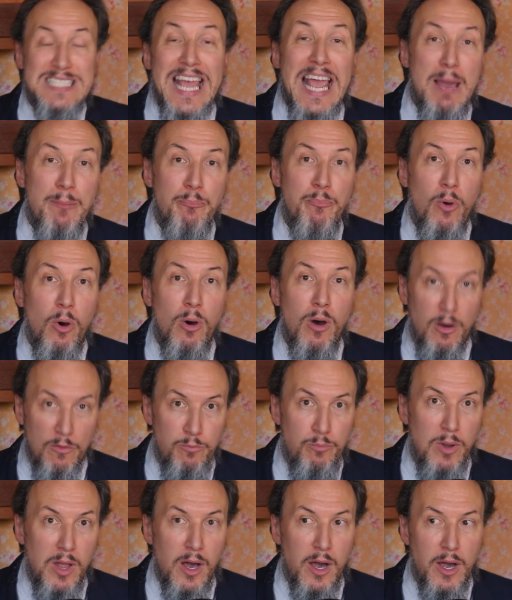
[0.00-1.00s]
sample
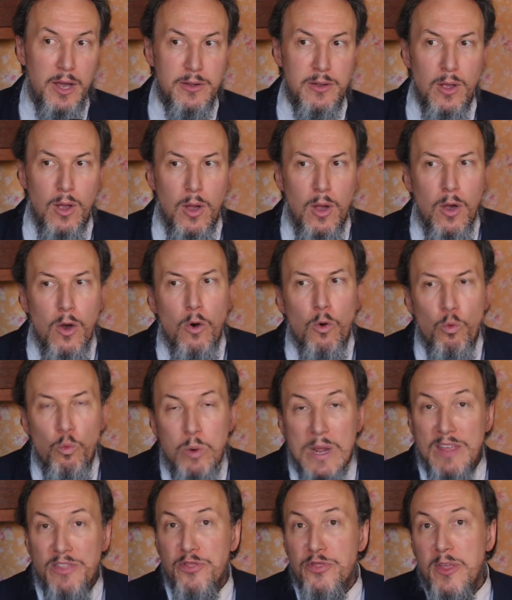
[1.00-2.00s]
of blood
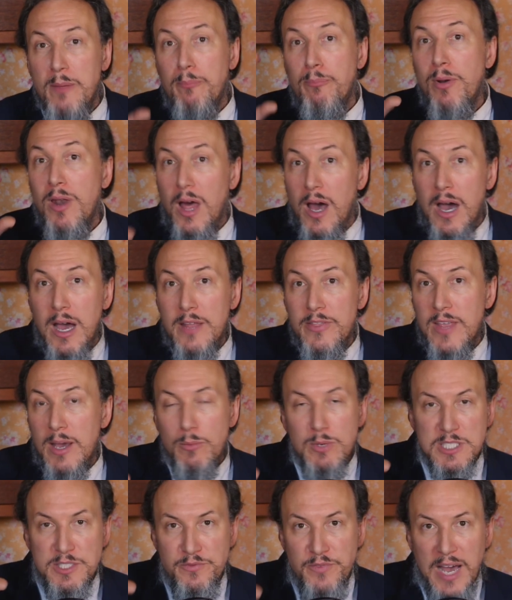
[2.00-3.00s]
with the blood
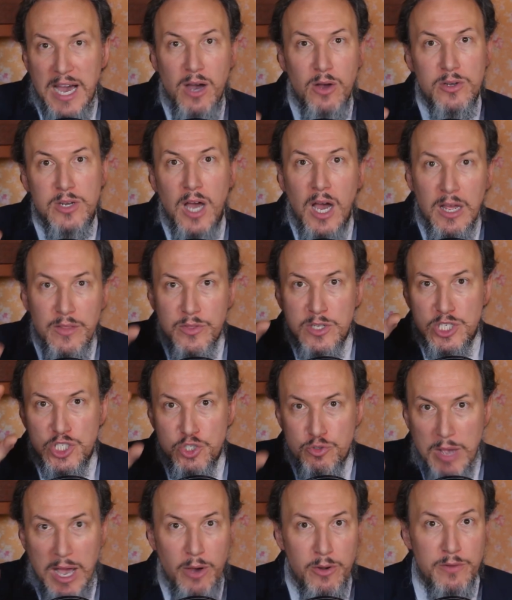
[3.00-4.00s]
that was found on the
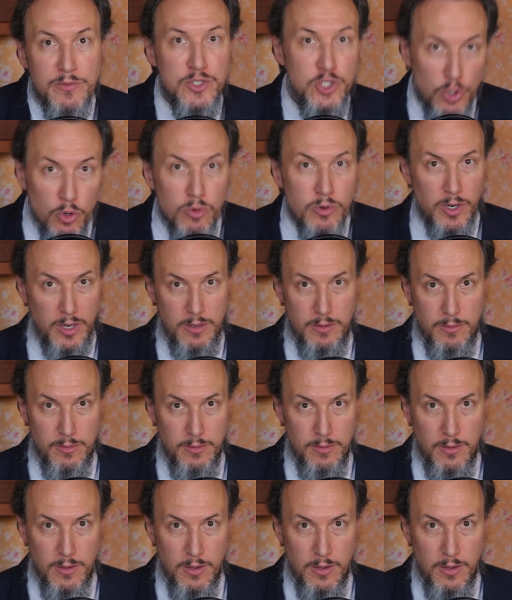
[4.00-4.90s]
Shroud of Turin?